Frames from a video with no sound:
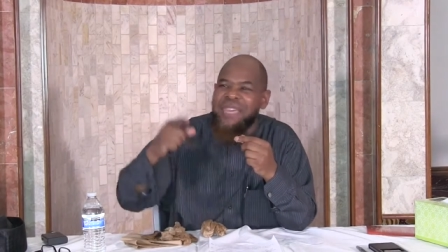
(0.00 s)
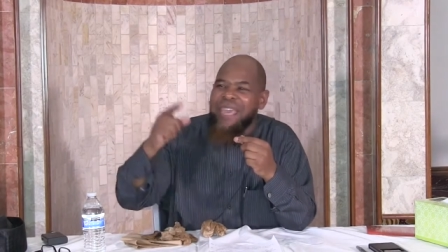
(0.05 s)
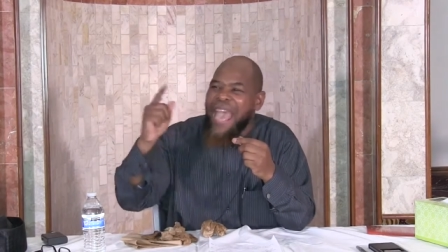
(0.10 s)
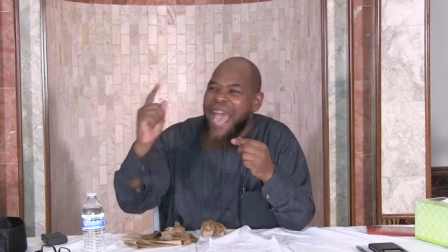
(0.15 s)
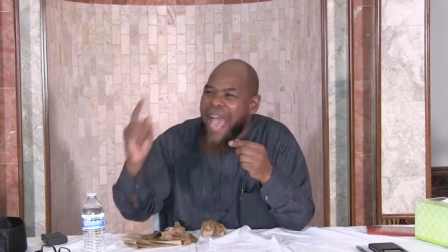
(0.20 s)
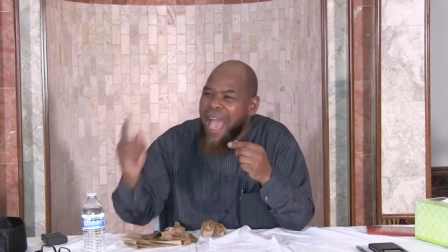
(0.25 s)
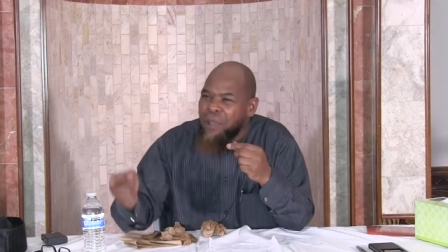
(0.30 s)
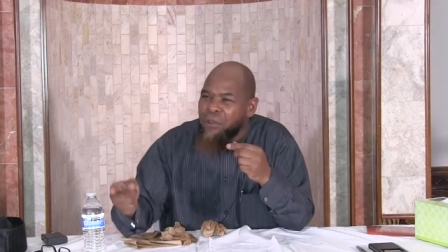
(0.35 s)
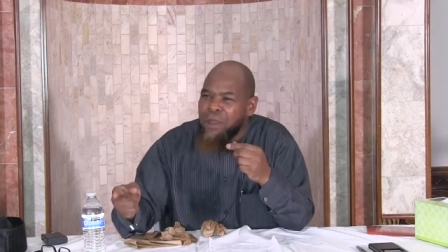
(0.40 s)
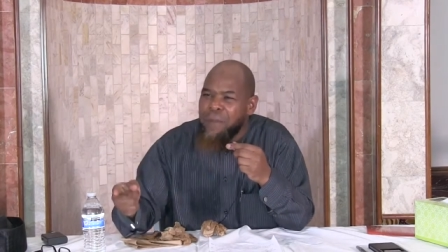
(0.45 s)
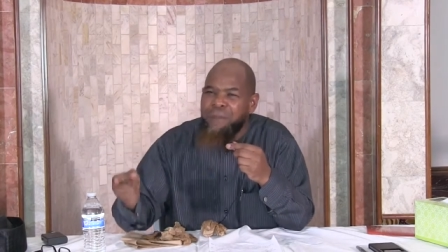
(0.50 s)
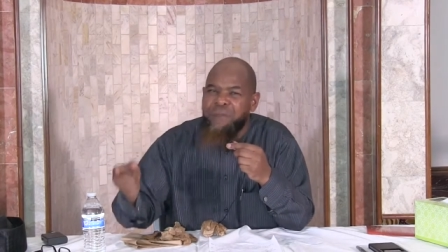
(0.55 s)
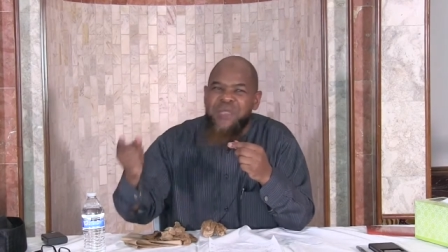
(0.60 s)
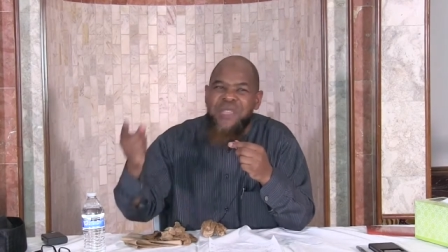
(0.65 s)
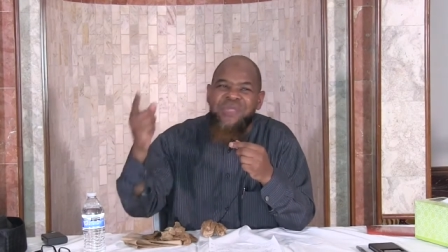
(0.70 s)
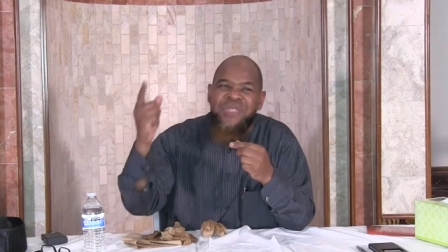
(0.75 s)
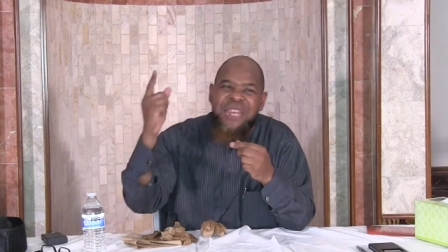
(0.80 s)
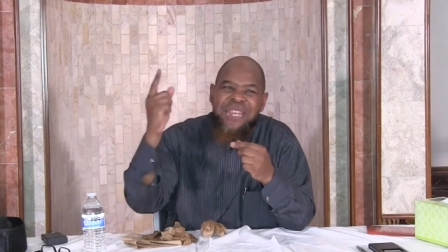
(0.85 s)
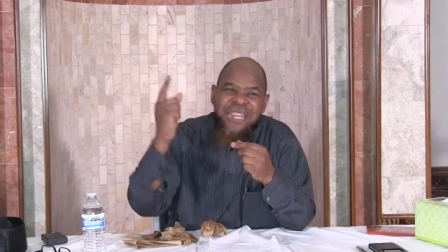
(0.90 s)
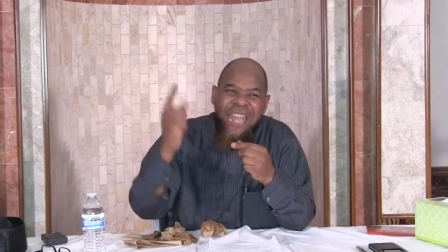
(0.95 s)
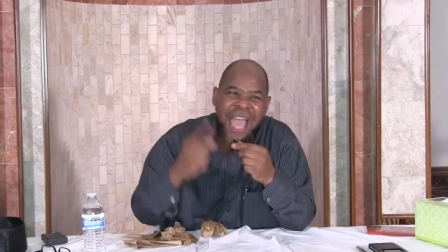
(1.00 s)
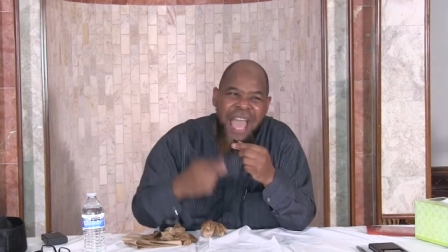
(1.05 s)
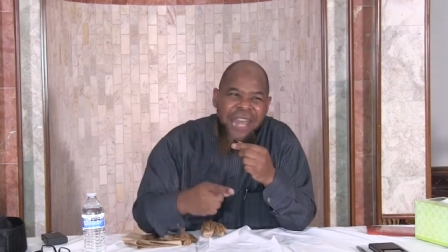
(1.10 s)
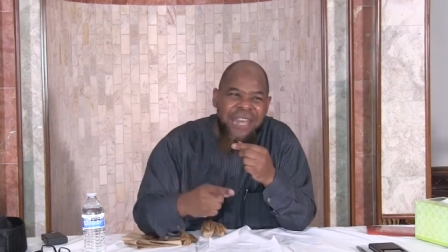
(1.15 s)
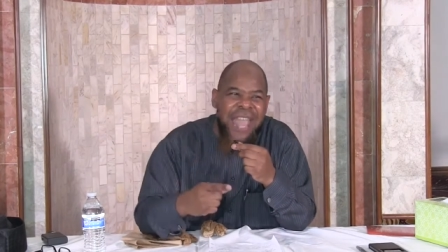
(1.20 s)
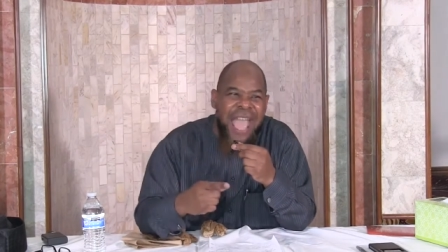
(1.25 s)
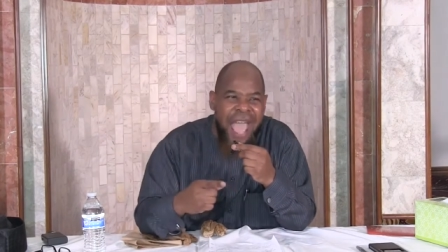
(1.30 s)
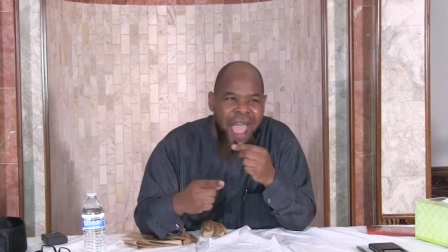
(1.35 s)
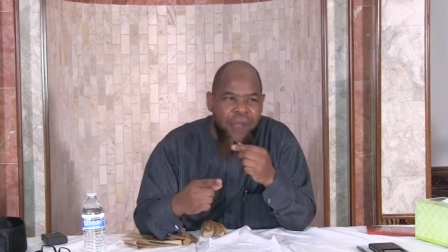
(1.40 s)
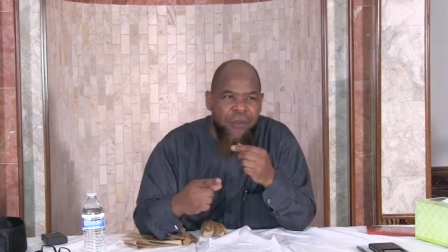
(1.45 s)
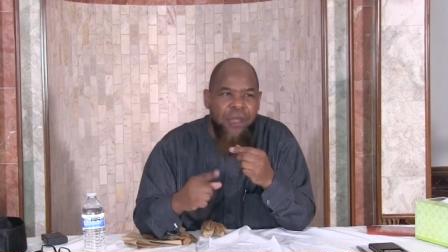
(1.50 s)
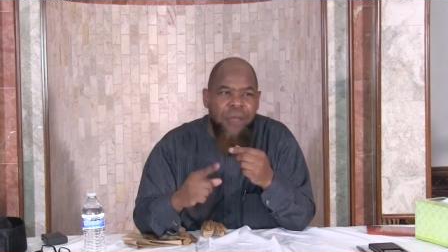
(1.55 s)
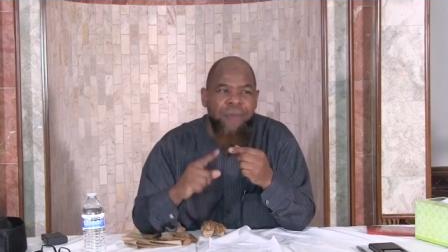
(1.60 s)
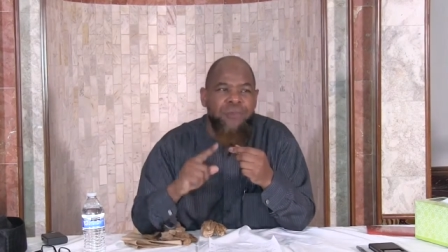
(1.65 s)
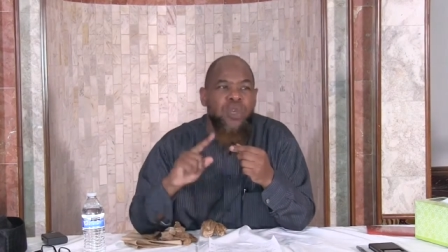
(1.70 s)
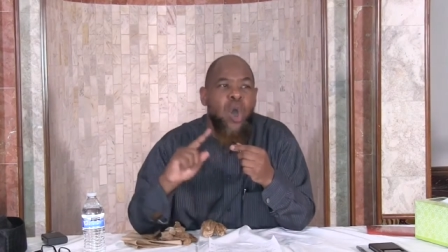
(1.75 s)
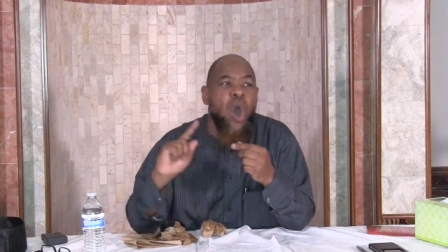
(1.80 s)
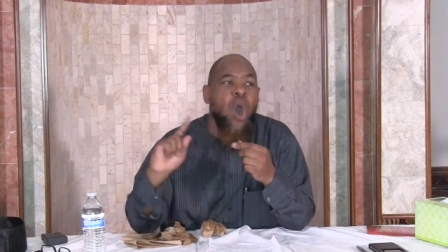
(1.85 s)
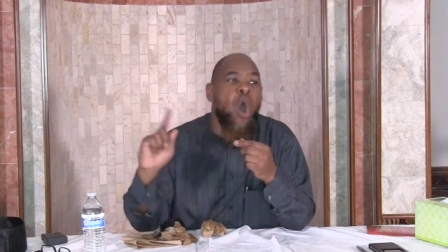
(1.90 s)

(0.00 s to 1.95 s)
the Arabs and the non-Arabs,